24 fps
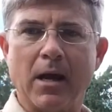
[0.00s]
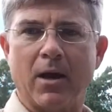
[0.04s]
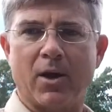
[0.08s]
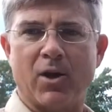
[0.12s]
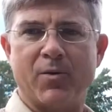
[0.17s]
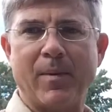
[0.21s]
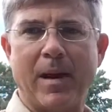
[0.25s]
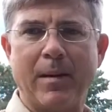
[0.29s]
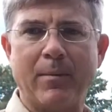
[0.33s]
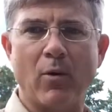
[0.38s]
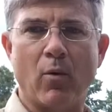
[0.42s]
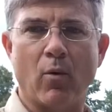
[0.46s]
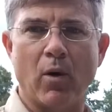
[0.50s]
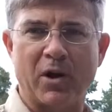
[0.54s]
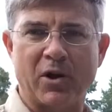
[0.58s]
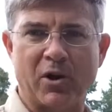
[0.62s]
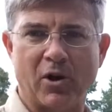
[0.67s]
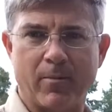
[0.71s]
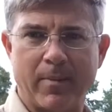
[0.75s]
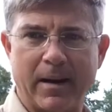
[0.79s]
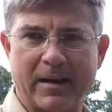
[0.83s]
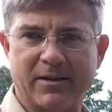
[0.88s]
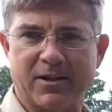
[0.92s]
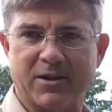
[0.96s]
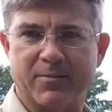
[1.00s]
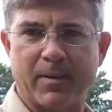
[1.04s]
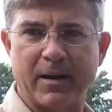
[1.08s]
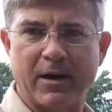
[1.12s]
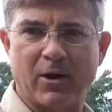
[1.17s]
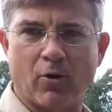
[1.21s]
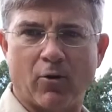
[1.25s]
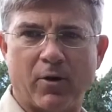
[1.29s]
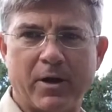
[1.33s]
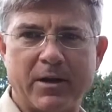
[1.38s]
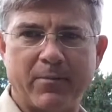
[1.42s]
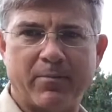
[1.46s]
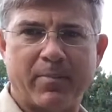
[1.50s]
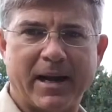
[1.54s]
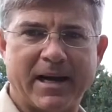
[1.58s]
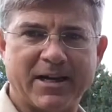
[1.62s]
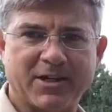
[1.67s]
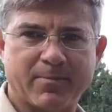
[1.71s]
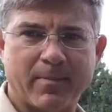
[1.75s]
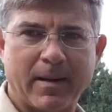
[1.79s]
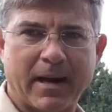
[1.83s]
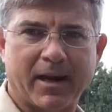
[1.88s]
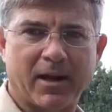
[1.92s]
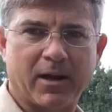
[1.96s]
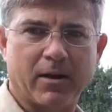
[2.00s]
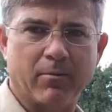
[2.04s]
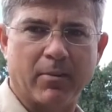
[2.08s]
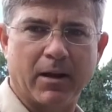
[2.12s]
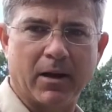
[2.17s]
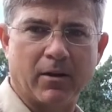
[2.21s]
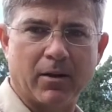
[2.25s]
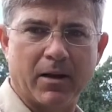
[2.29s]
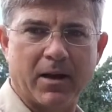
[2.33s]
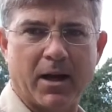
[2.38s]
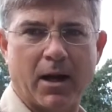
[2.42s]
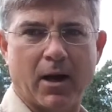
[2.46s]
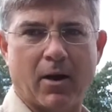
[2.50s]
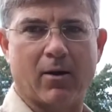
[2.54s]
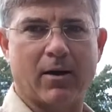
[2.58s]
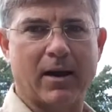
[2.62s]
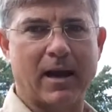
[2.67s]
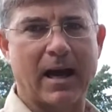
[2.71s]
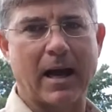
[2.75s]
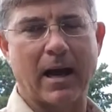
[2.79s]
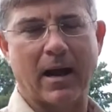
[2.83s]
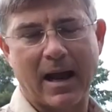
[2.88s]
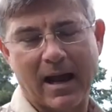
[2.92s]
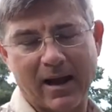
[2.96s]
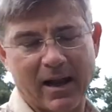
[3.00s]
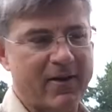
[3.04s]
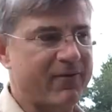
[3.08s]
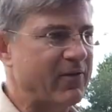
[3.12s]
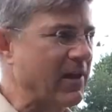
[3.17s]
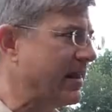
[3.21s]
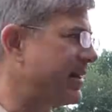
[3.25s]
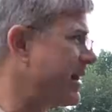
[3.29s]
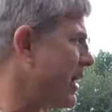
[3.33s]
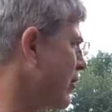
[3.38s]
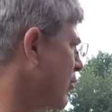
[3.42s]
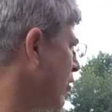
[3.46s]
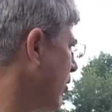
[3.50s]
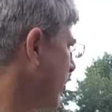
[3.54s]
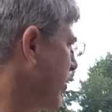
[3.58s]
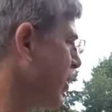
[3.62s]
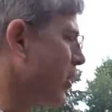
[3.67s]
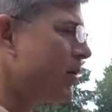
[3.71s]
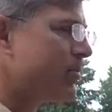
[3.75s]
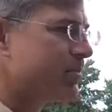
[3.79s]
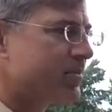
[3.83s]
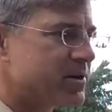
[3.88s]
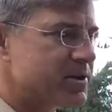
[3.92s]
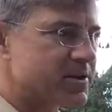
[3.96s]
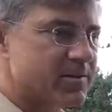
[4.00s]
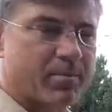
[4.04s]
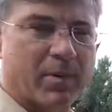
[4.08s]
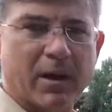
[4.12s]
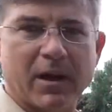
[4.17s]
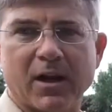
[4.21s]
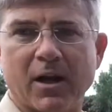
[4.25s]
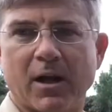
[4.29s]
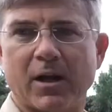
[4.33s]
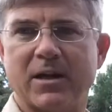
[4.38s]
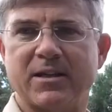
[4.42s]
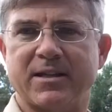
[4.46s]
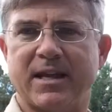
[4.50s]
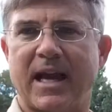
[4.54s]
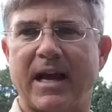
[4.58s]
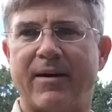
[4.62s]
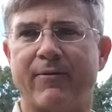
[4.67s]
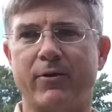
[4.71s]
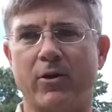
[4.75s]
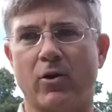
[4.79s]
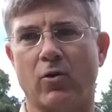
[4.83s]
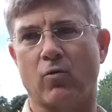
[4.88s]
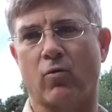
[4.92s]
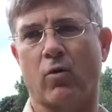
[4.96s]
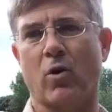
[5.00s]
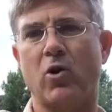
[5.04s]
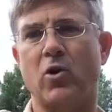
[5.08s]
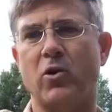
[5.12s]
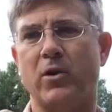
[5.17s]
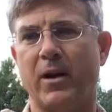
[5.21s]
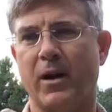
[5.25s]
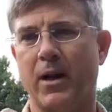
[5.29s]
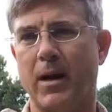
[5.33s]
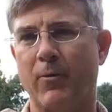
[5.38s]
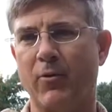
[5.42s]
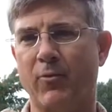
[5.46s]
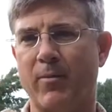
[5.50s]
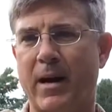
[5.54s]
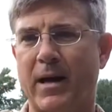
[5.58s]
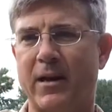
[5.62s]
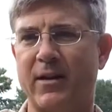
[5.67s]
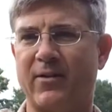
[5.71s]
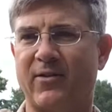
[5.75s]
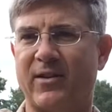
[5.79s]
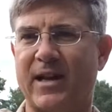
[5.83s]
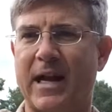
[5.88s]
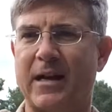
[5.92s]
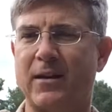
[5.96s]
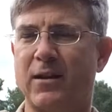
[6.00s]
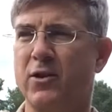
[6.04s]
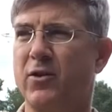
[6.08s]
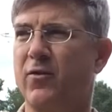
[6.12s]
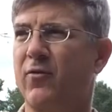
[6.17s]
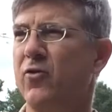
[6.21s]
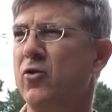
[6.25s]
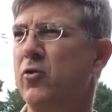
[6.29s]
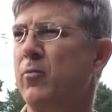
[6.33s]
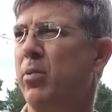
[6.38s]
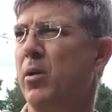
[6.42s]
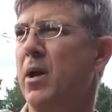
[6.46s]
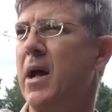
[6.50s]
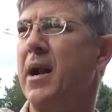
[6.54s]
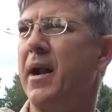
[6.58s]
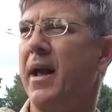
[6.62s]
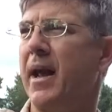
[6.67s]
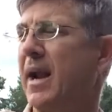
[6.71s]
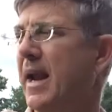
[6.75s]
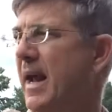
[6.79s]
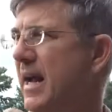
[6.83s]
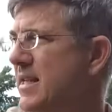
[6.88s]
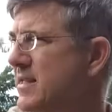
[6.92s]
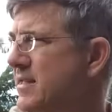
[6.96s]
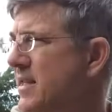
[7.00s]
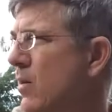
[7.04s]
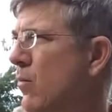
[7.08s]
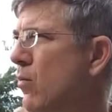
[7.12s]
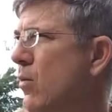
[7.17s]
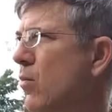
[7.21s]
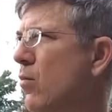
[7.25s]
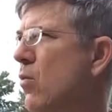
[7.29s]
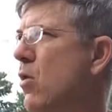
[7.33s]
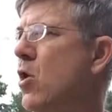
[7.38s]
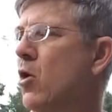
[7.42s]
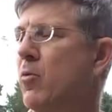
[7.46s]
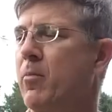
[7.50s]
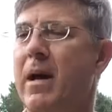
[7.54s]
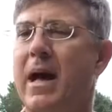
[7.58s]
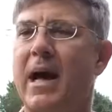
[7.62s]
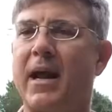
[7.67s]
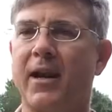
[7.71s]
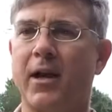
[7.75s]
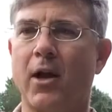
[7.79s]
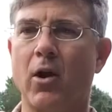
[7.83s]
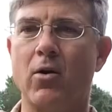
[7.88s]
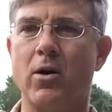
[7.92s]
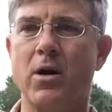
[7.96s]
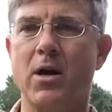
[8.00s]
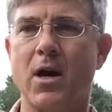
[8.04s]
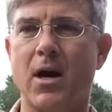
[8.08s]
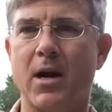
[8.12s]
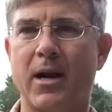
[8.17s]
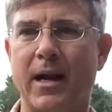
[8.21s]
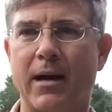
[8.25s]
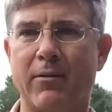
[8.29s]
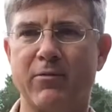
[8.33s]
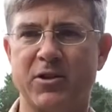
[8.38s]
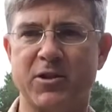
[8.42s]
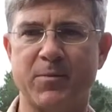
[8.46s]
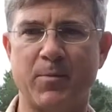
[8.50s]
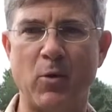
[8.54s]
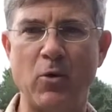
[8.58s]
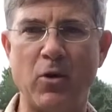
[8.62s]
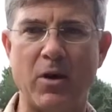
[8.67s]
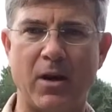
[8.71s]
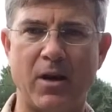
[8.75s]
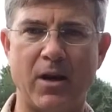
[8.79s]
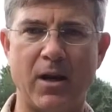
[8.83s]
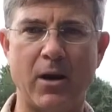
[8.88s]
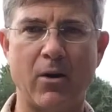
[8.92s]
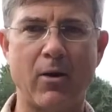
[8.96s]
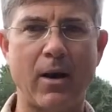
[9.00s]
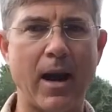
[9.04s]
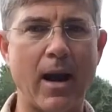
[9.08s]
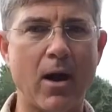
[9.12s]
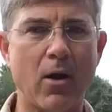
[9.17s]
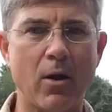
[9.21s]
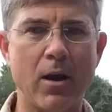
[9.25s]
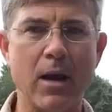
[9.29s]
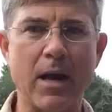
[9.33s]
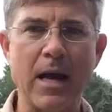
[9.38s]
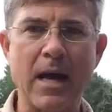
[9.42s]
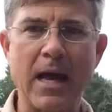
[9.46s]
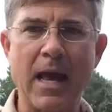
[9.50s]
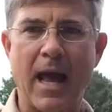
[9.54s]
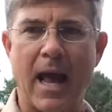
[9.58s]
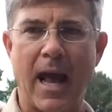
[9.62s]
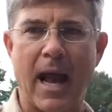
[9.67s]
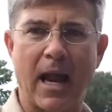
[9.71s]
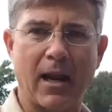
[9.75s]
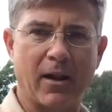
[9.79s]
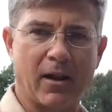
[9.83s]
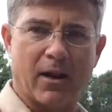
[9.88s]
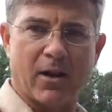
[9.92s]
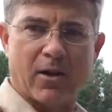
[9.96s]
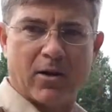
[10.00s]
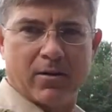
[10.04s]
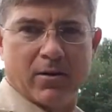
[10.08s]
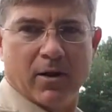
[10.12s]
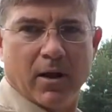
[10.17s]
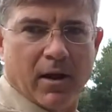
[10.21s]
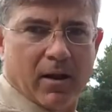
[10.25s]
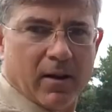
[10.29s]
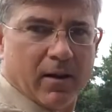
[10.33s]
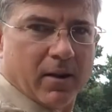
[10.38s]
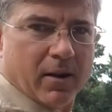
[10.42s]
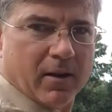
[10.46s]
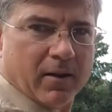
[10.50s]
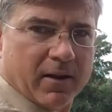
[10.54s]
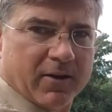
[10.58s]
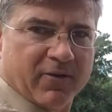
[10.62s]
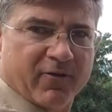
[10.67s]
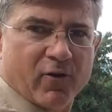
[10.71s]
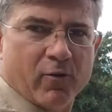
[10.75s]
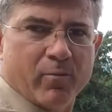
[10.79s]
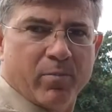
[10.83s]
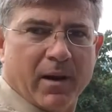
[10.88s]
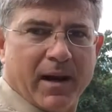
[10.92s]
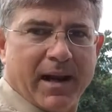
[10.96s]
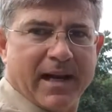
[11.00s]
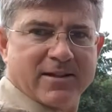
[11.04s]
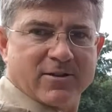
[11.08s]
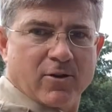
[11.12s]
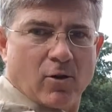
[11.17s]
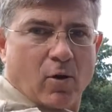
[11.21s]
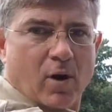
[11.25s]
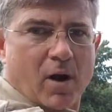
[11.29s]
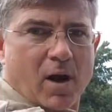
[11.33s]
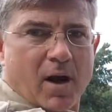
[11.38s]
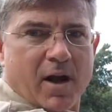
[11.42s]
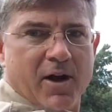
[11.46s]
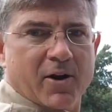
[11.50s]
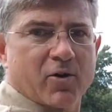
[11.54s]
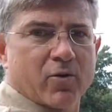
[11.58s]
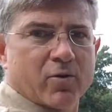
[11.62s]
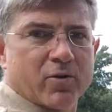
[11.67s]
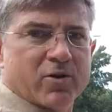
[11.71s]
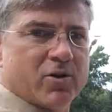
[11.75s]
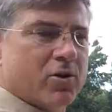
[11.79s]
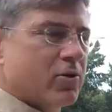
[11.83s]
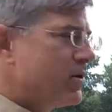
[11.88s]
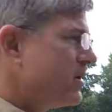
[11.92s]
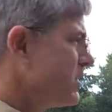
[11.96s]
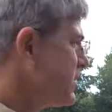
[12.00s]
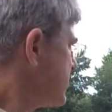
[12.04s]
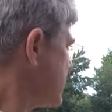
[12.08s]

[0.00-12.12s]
You may be wondering about this big green patch back in the middle here. I left that there on purpose because I have a little road that comes by the side of this food plot, and as I would walk by to go hunt, I was spooking deer out, and this food plot has a little contour to it,